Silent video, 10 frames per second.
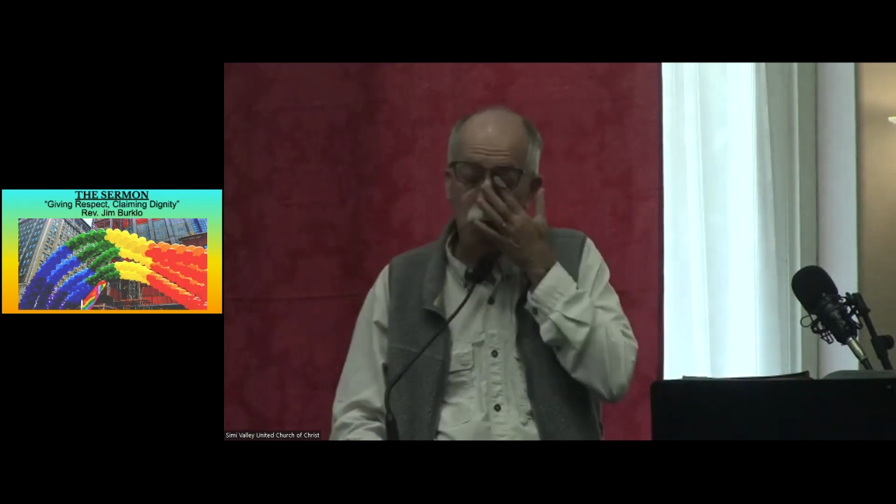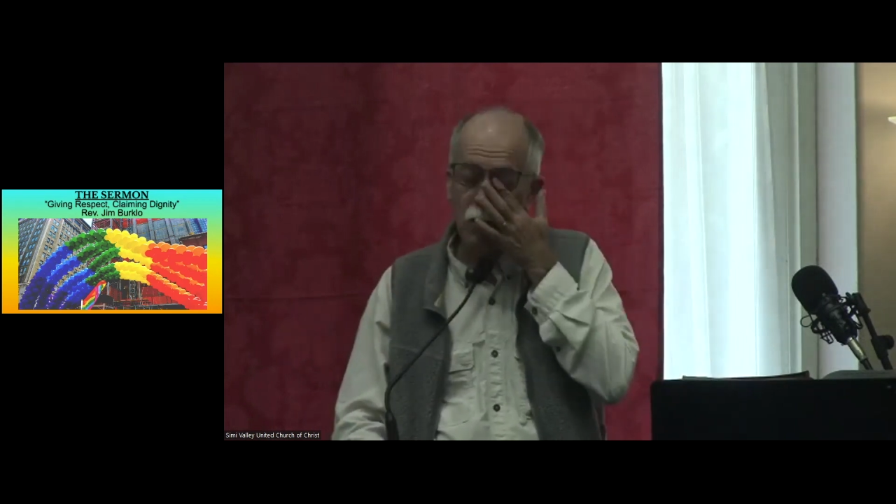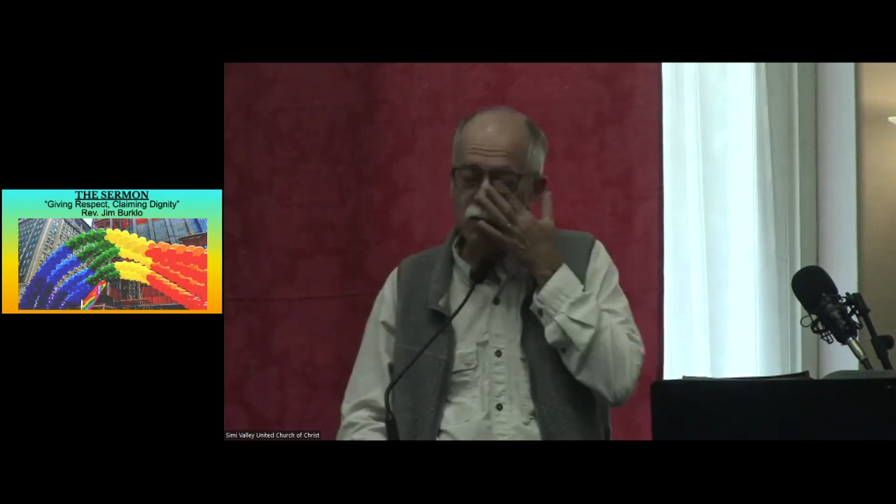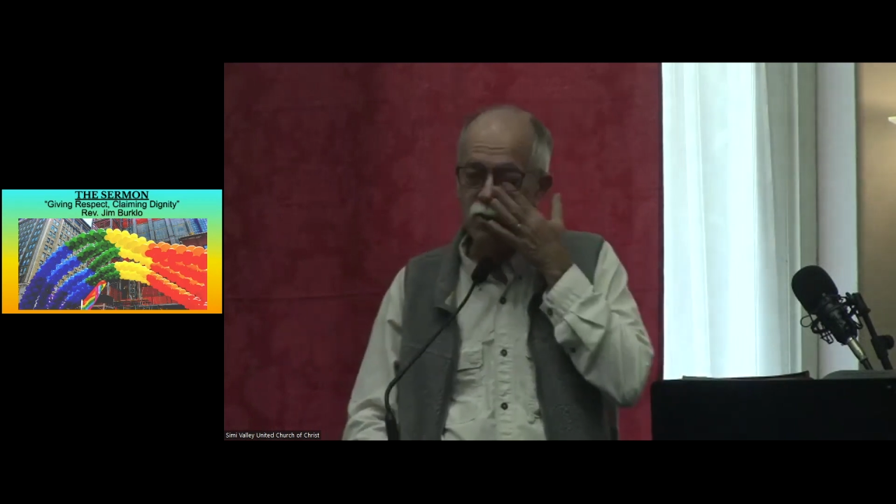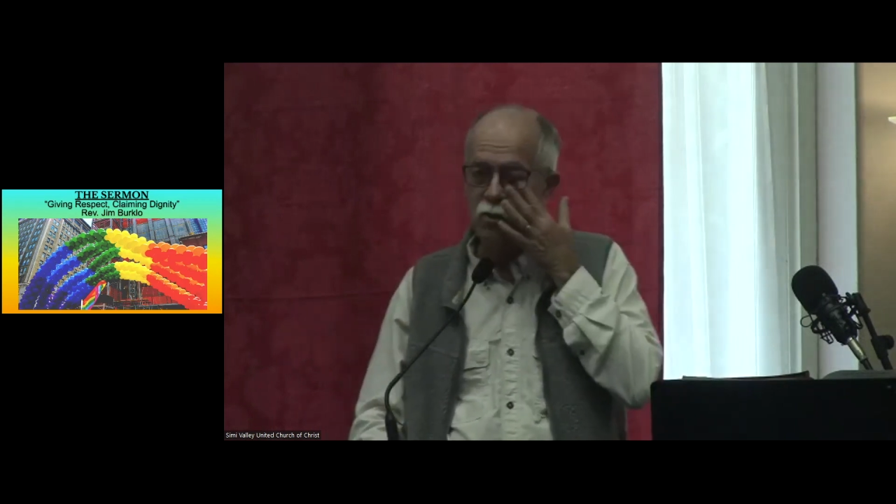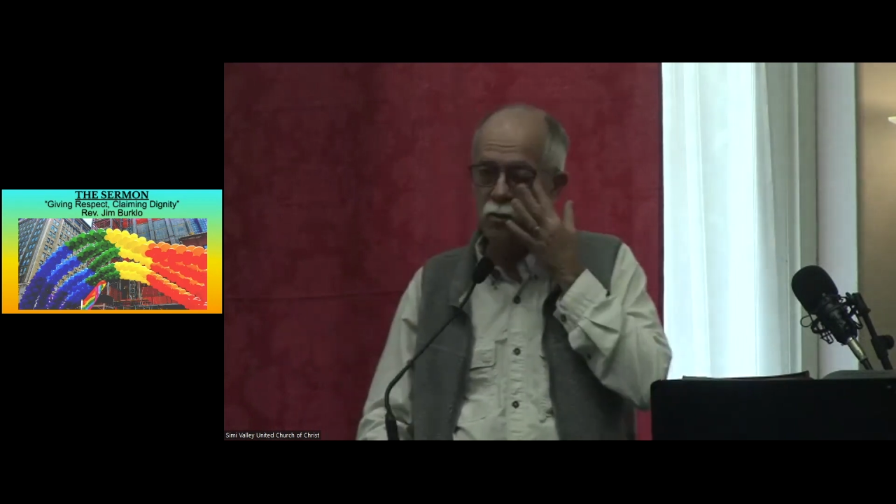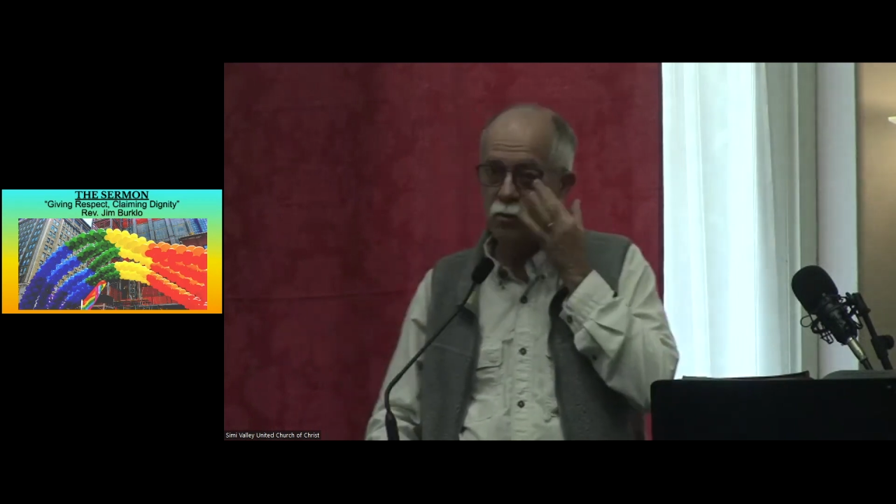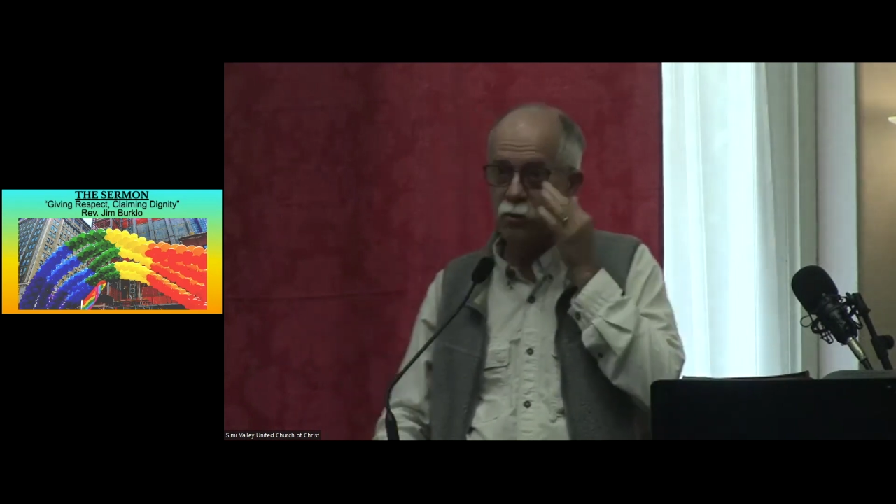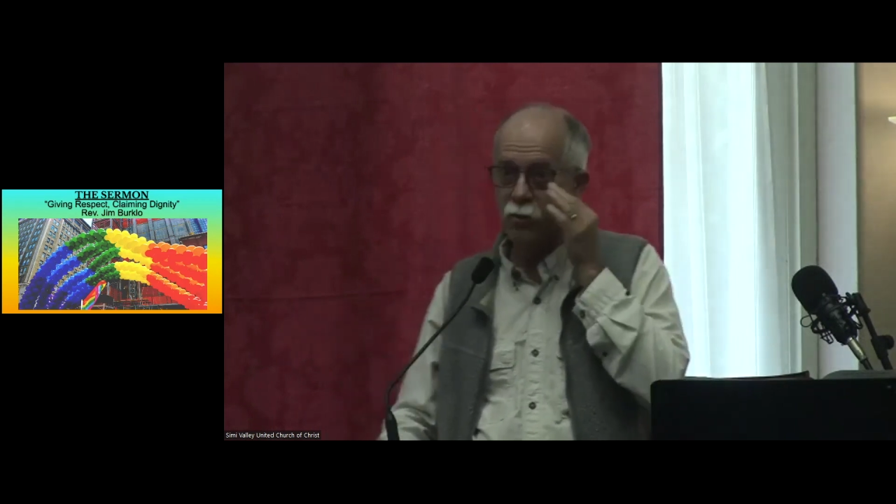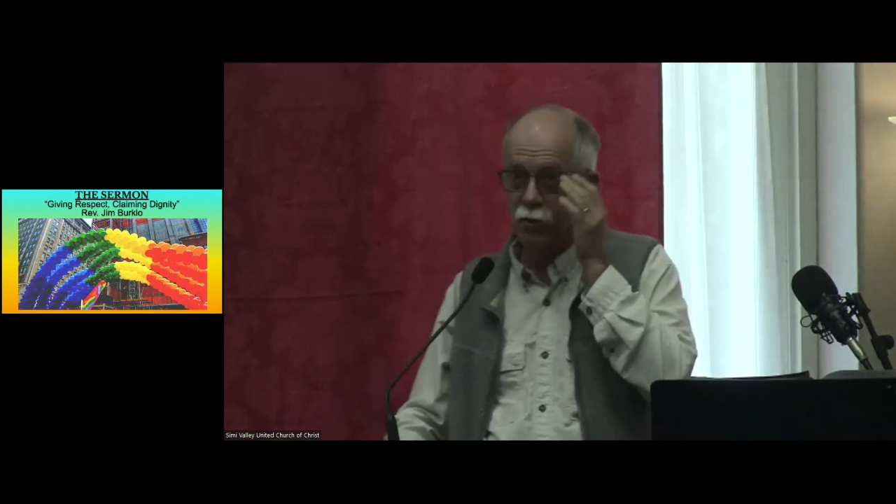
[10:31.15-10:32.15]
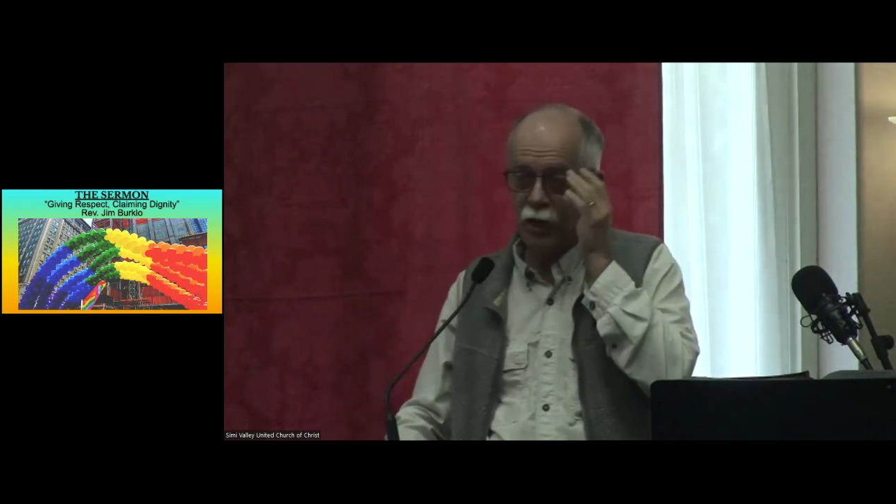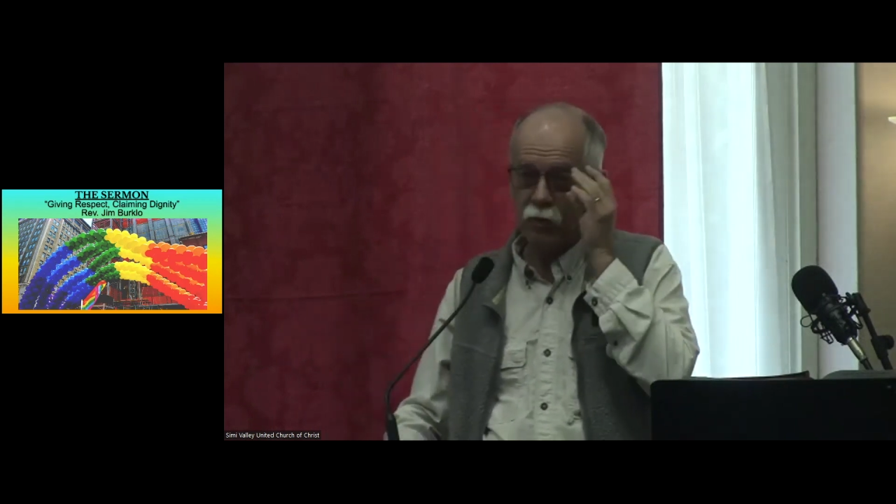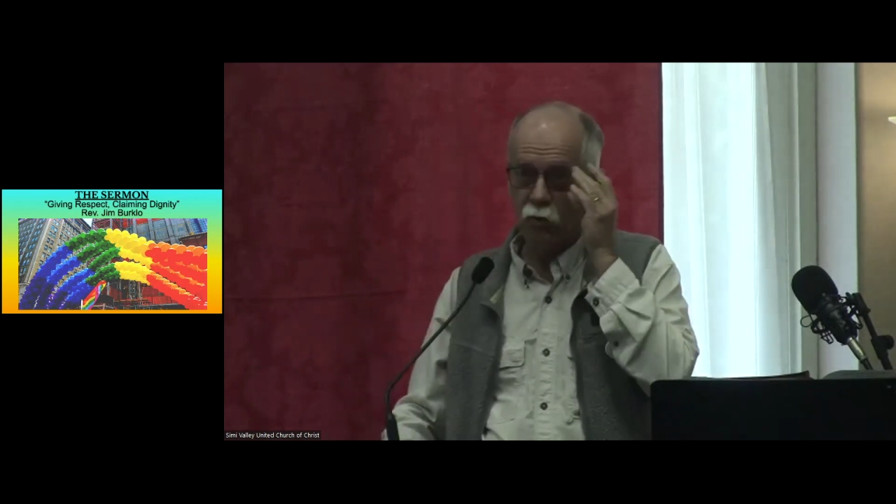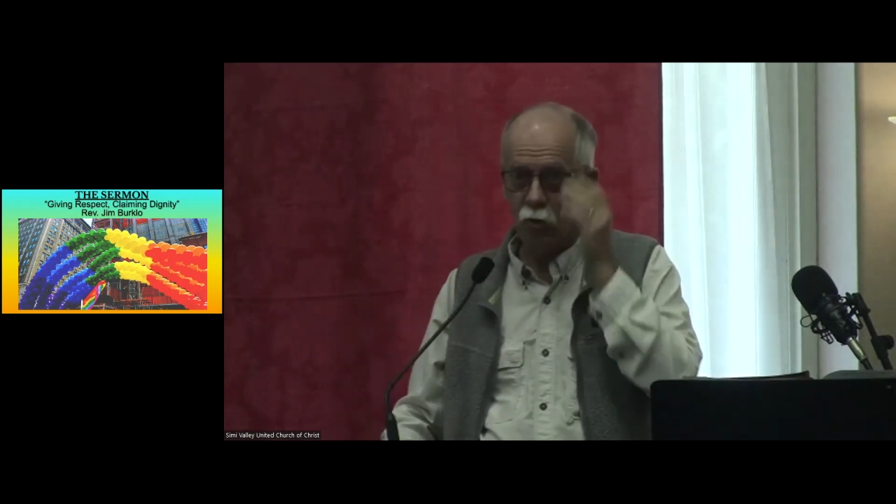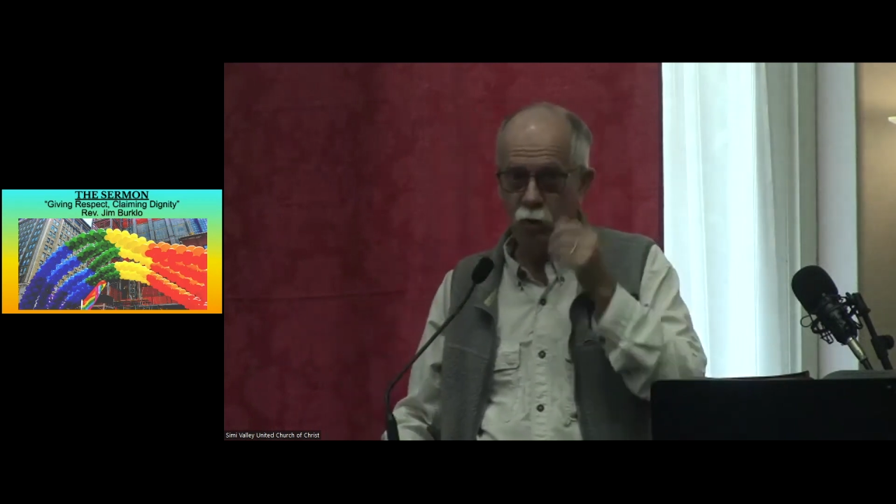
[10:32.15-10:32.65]
because the
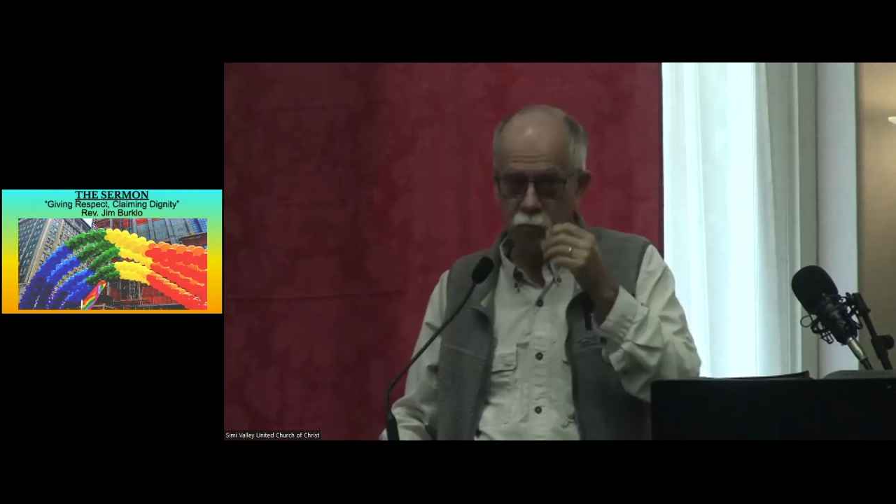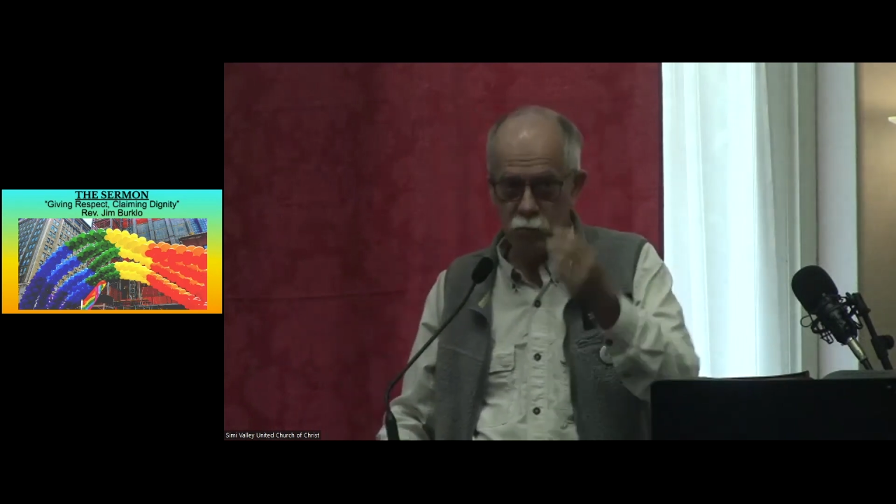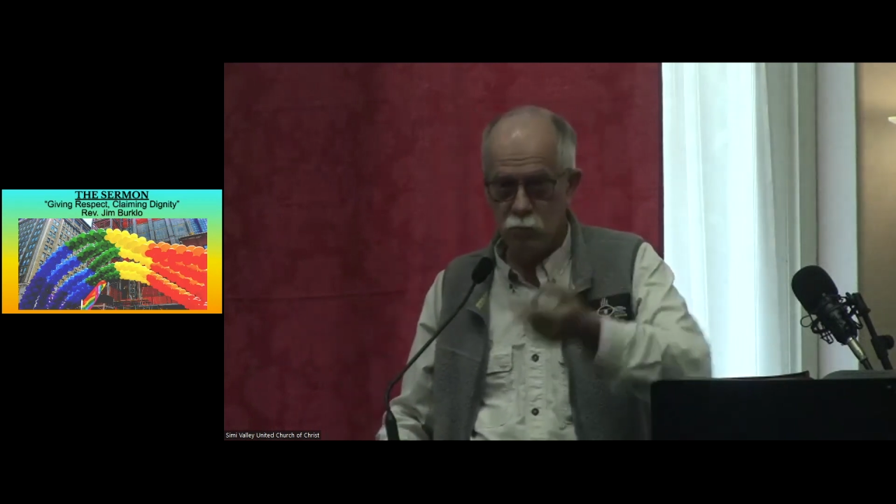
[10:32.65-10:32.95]
landlord